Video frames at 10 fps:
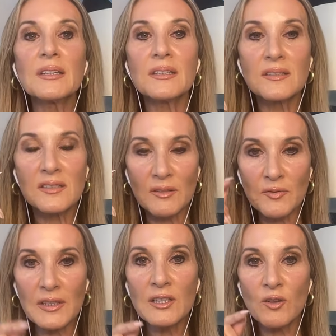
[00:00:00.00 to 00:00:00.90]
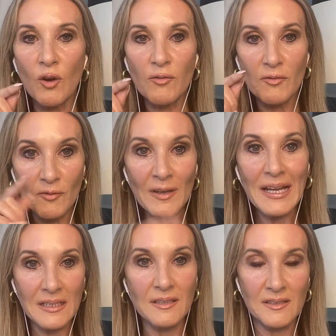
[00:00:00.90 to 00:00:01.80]
is a feeling of
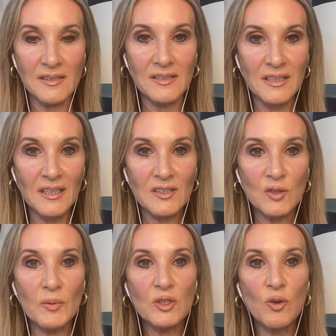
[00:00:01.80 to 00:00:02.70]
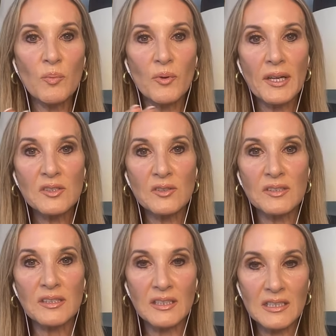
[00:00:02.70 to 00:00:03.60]
flatness. So when your brain
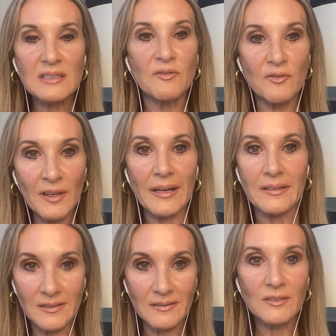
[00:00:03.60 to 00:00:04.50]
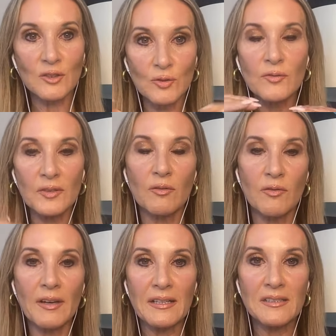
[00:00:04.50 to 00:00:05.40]
starts getting flat, you feel
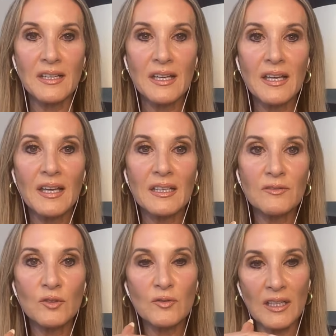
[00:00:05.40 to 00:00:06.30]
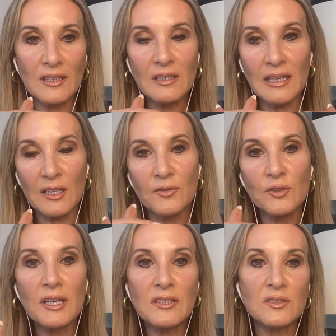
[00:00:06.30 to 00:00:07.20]
flat. And if you've done it like a
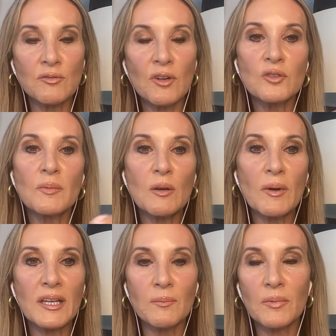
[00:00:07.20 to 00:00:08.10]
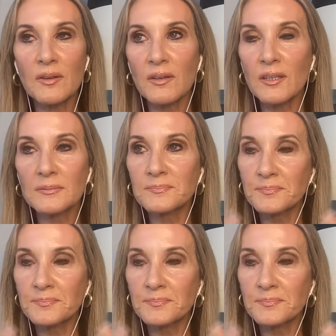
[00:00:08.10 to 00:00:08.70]
few days in a row, you may wake up and think,